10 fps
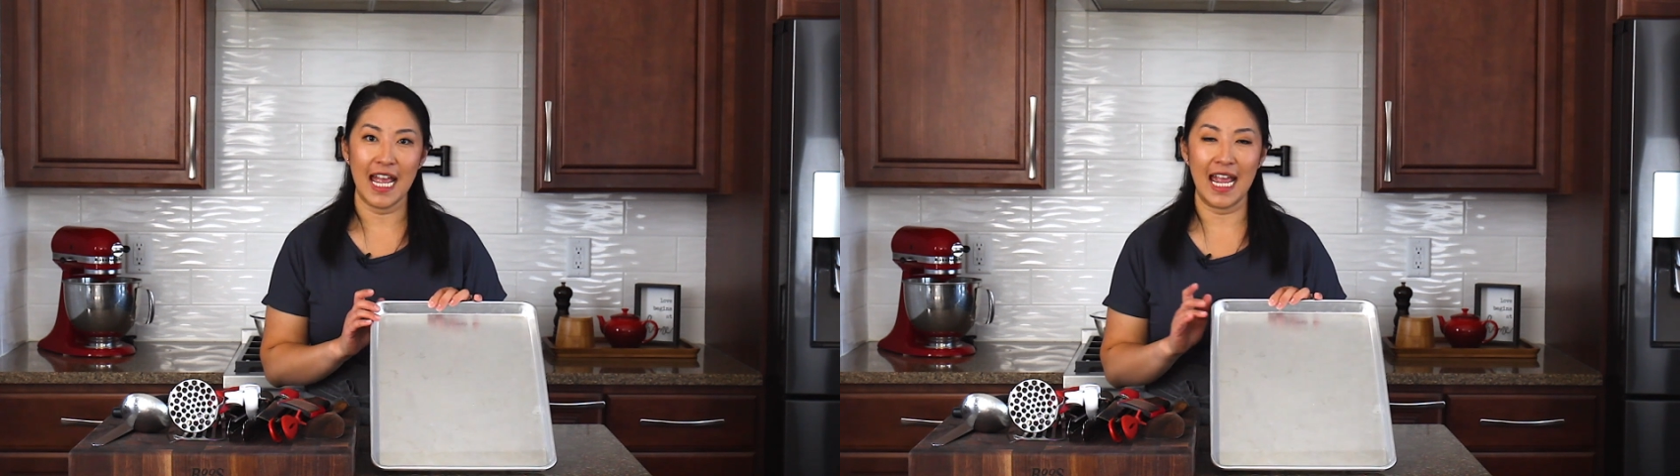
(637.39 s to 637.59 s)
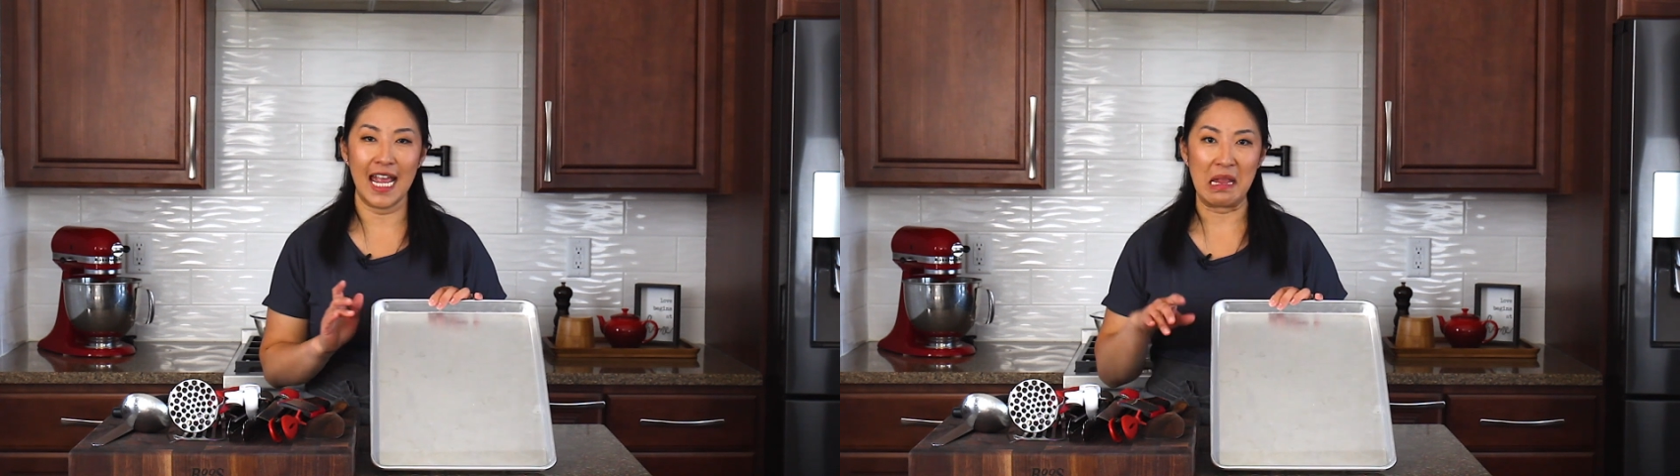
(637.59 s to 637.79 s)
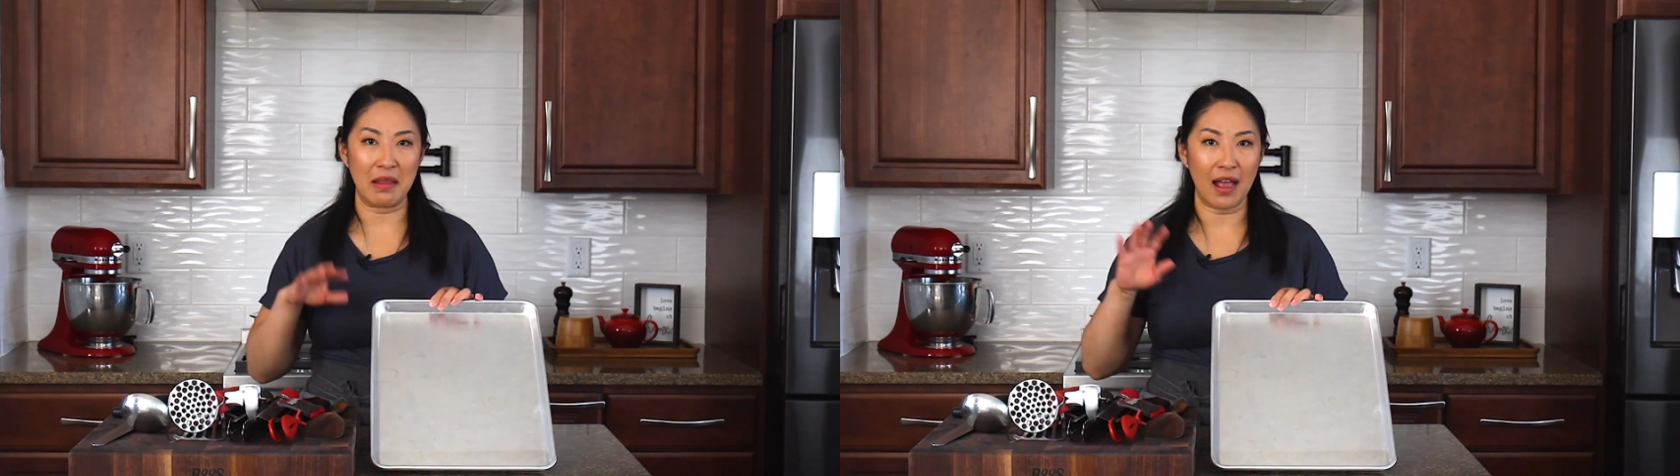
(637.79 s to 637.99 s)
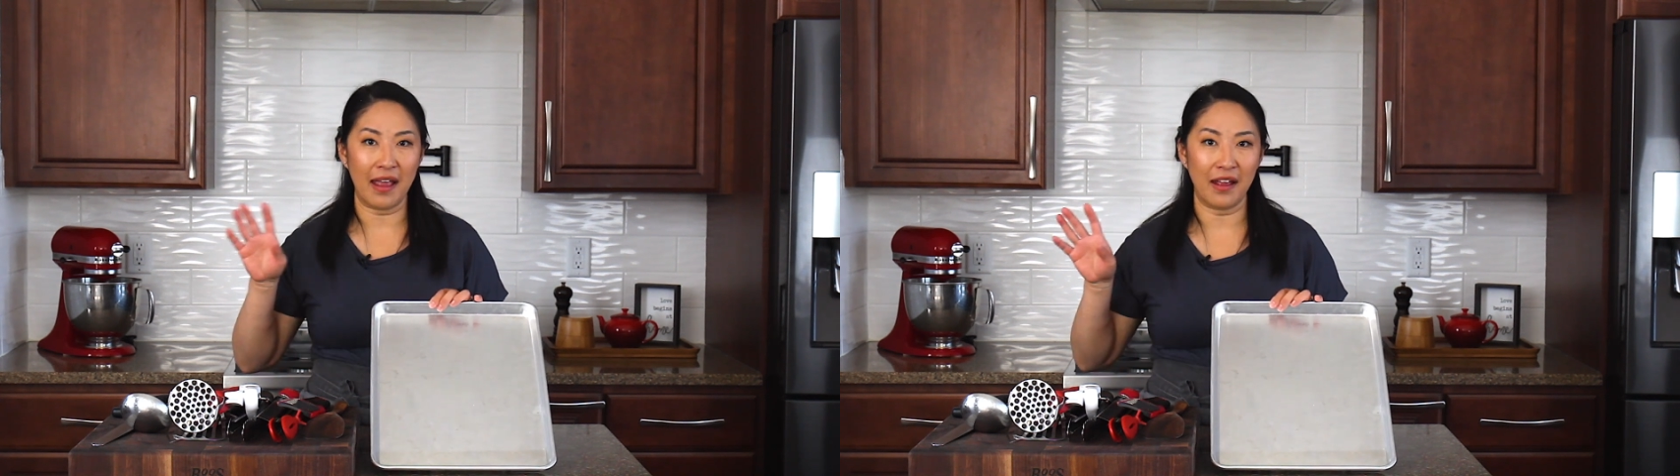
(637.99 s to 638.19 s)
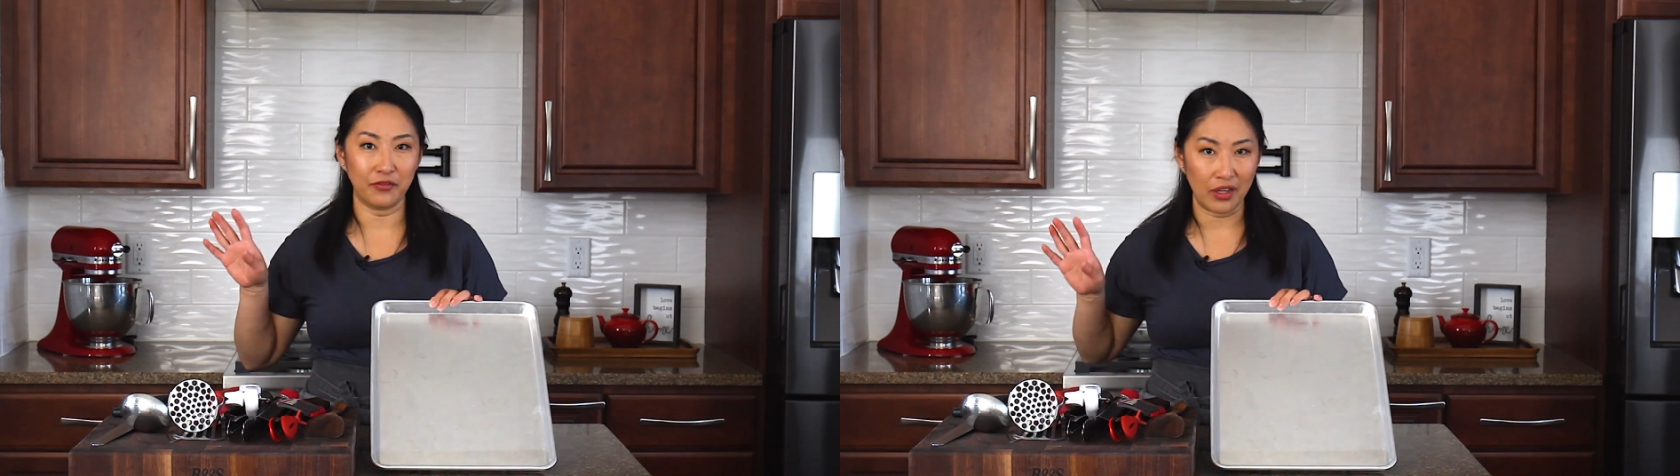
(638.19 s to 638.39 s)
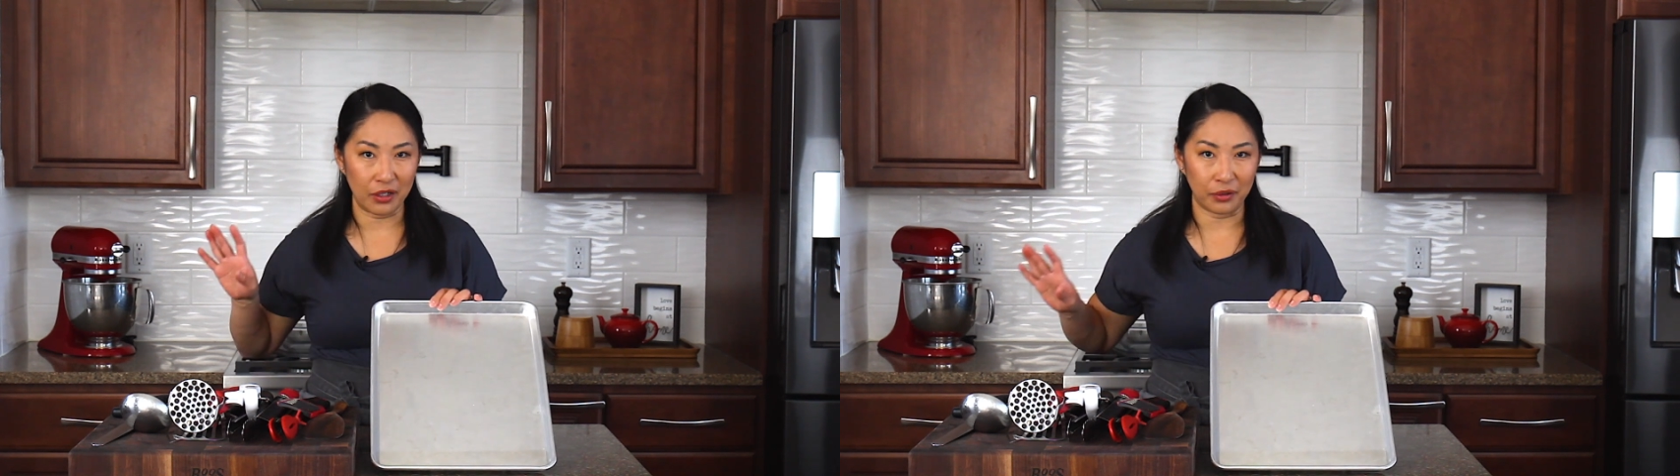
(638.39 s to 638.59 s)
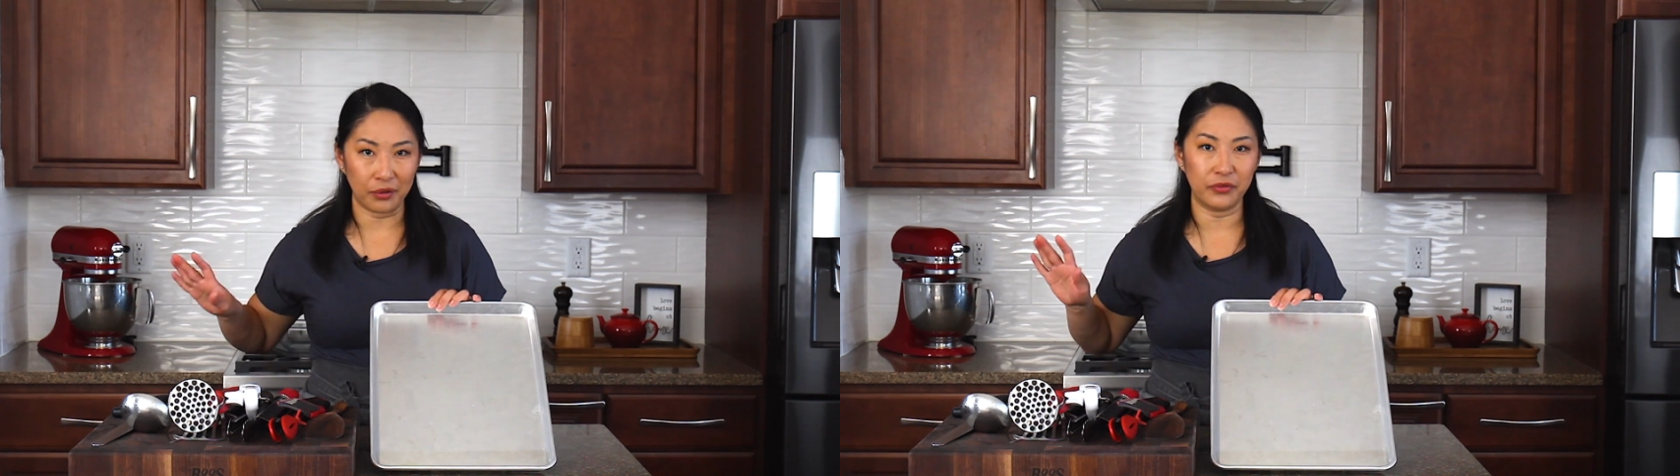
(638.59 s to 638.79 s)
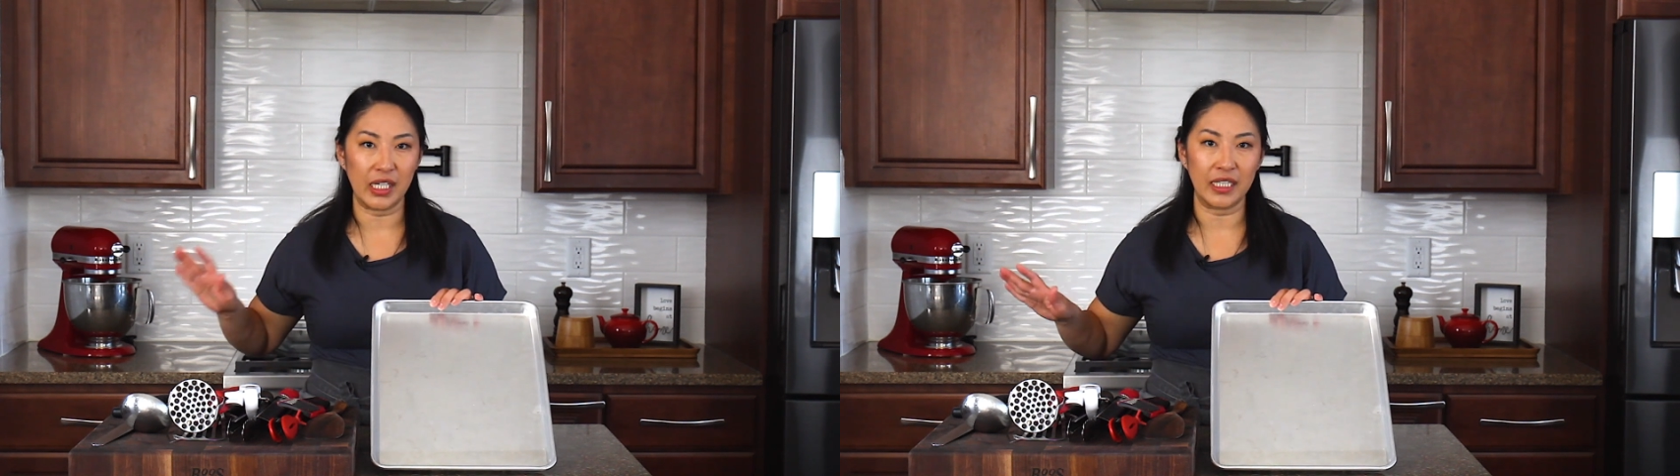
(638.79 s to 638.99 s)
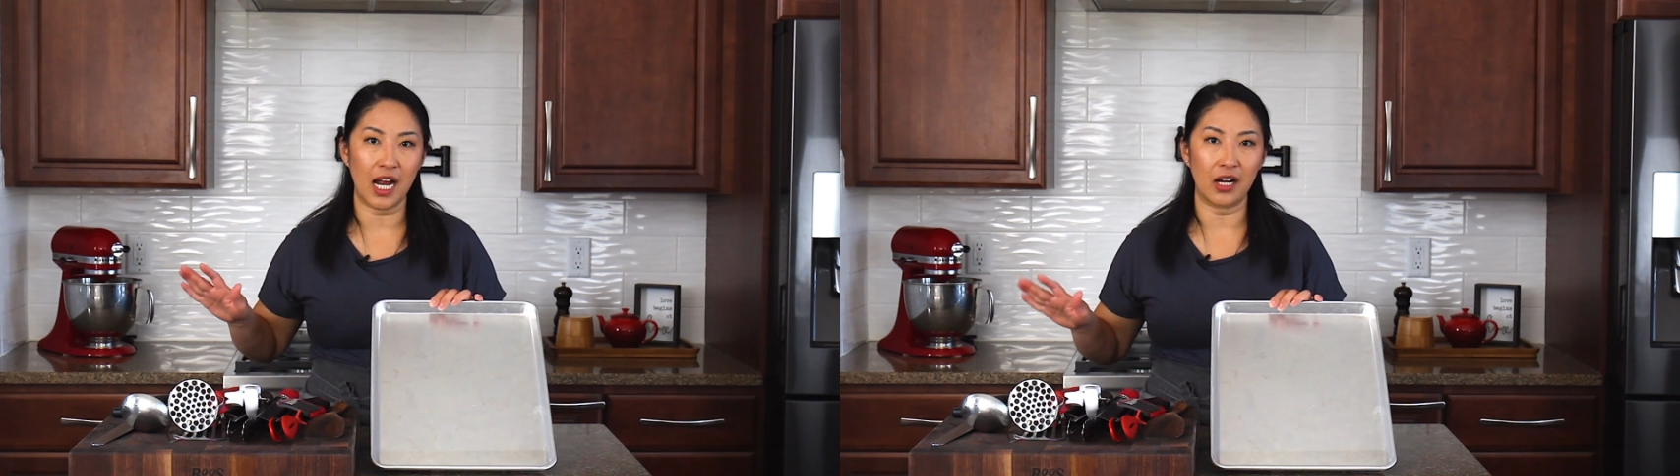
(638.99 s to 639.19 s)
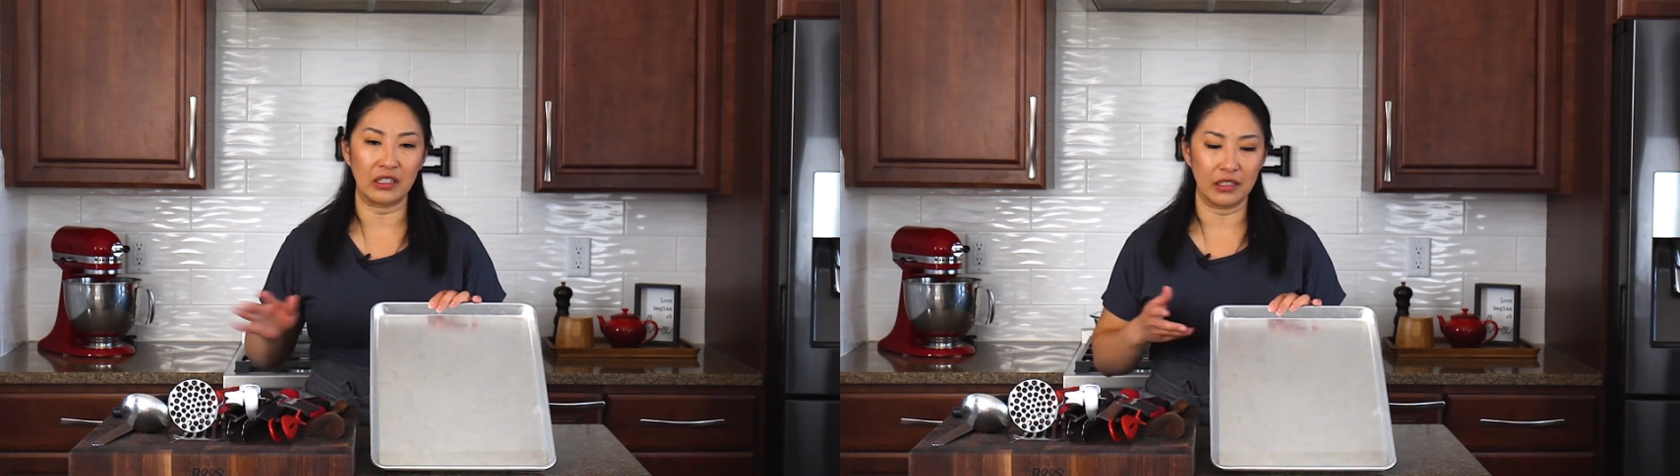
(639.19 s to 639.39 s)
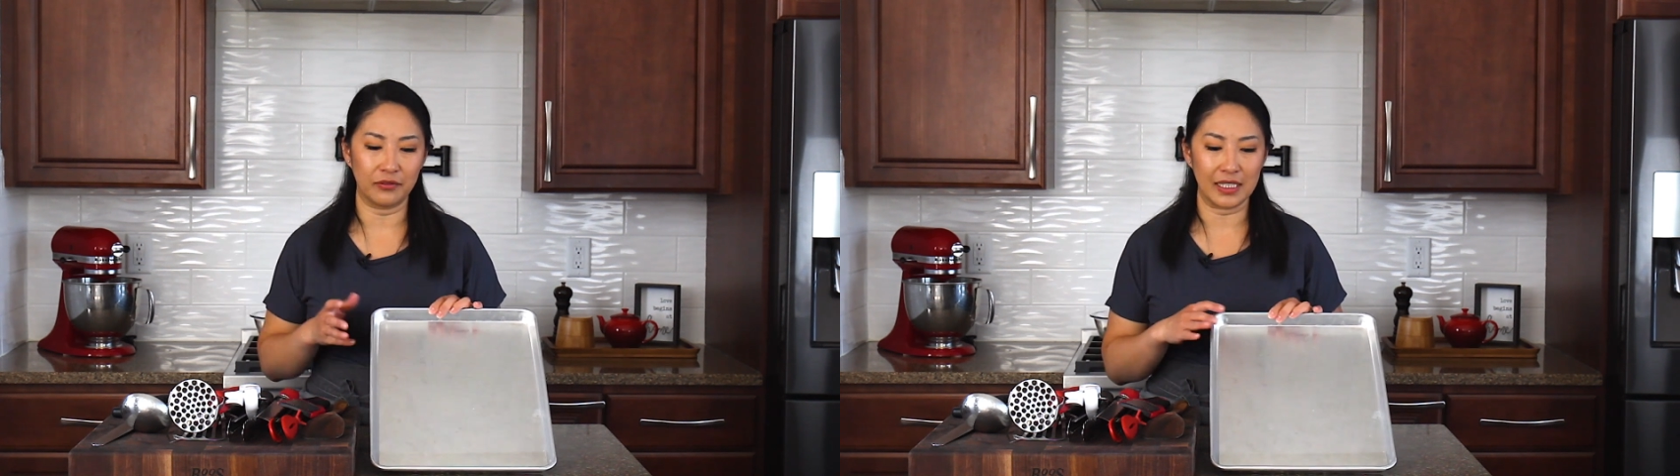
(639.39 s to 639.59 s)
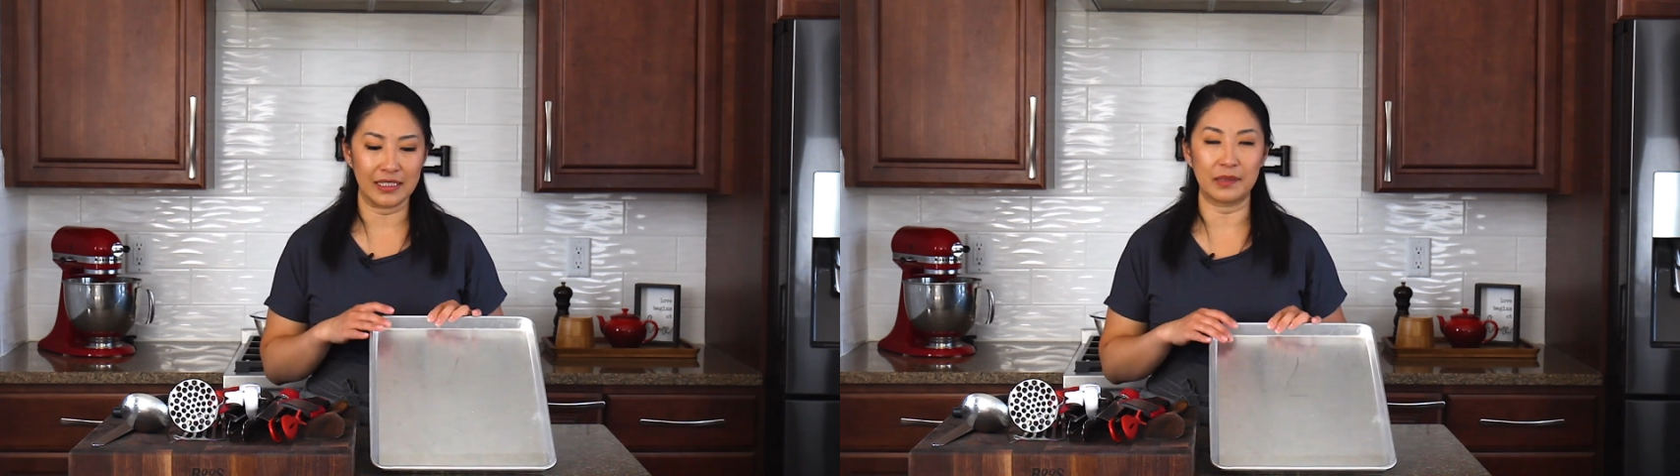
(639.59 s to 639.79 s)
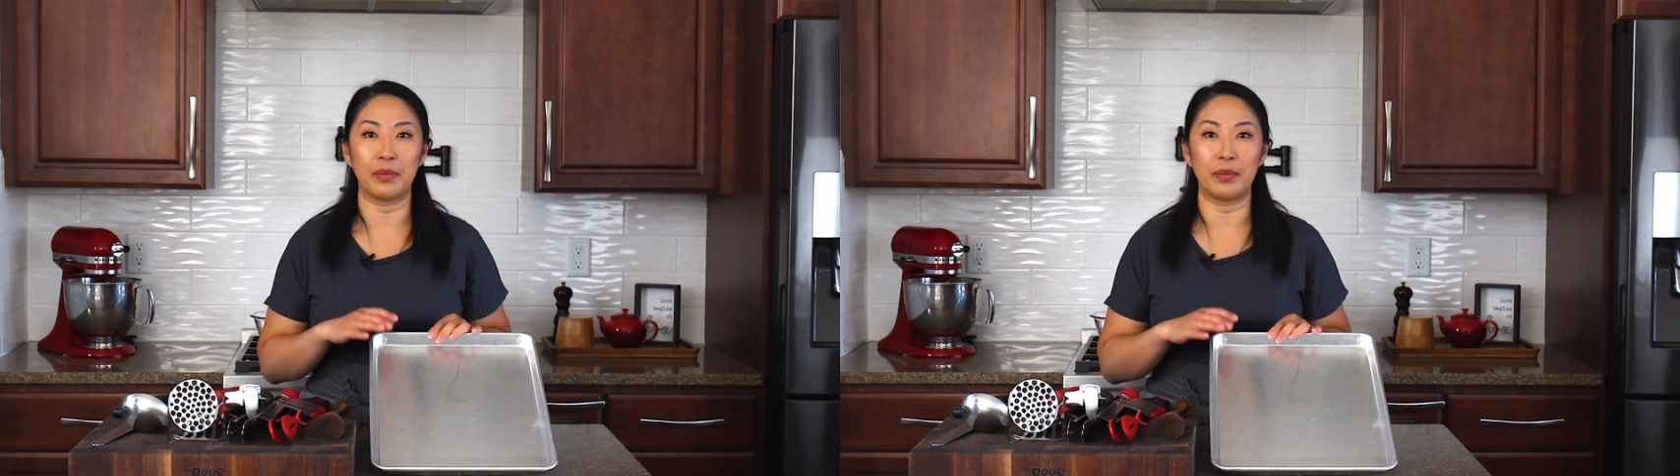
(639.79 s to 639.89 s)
and I have the very ugly ones,